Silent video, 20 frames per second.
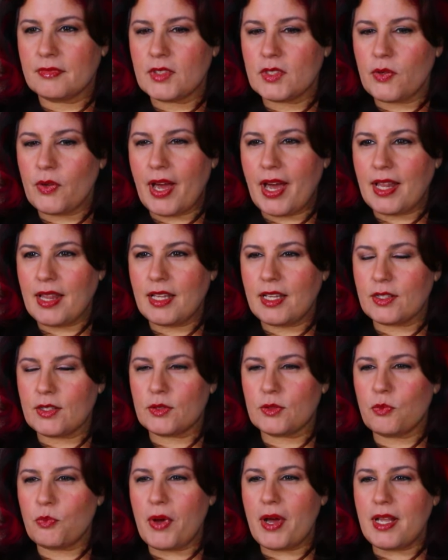So,
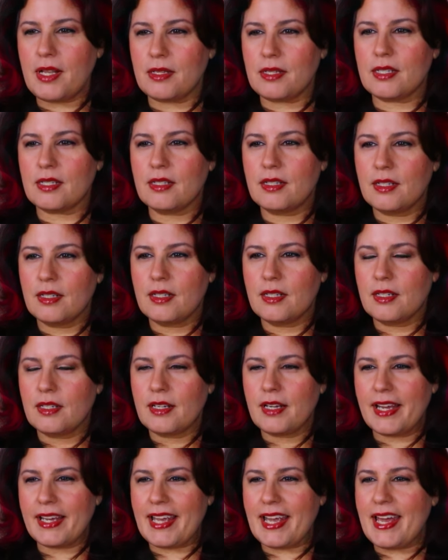Alex, what?
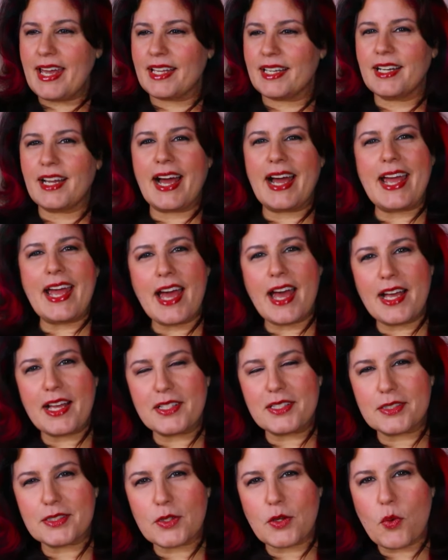Again, I
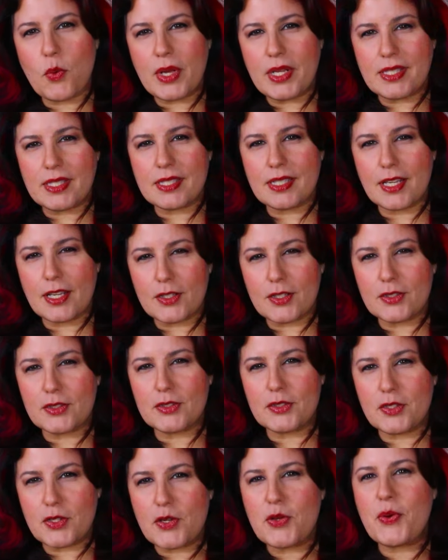ask, what
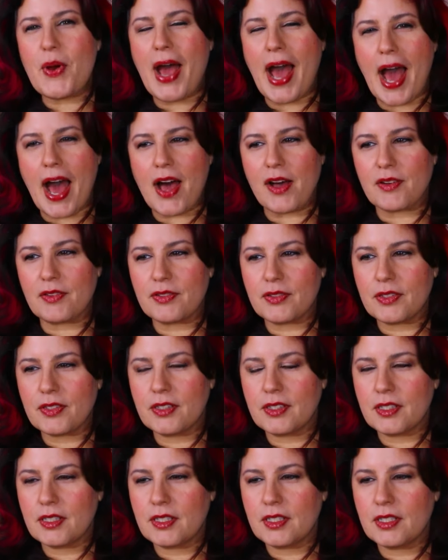skills do you have?
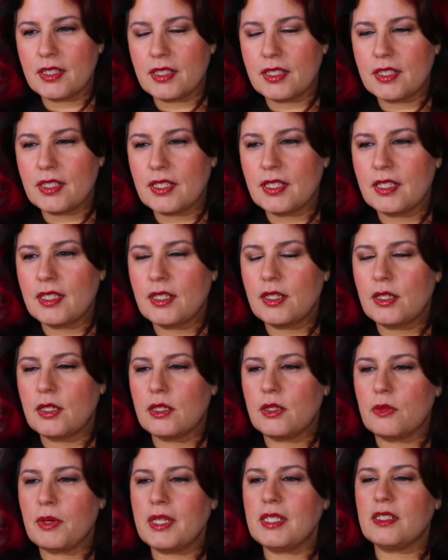
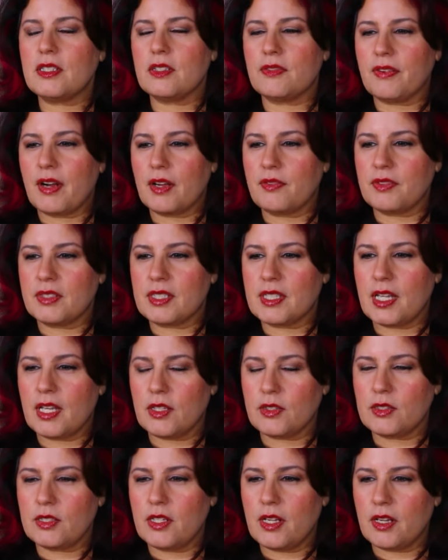What survival
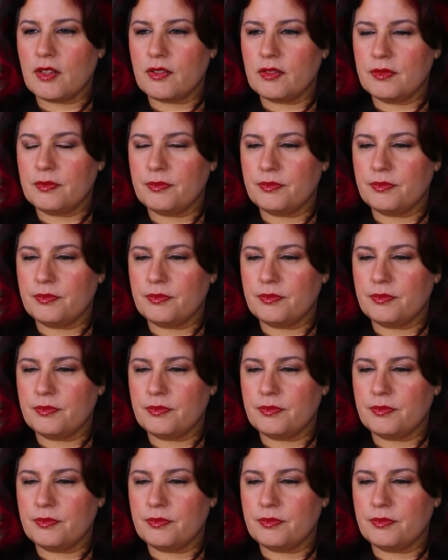skills do you have?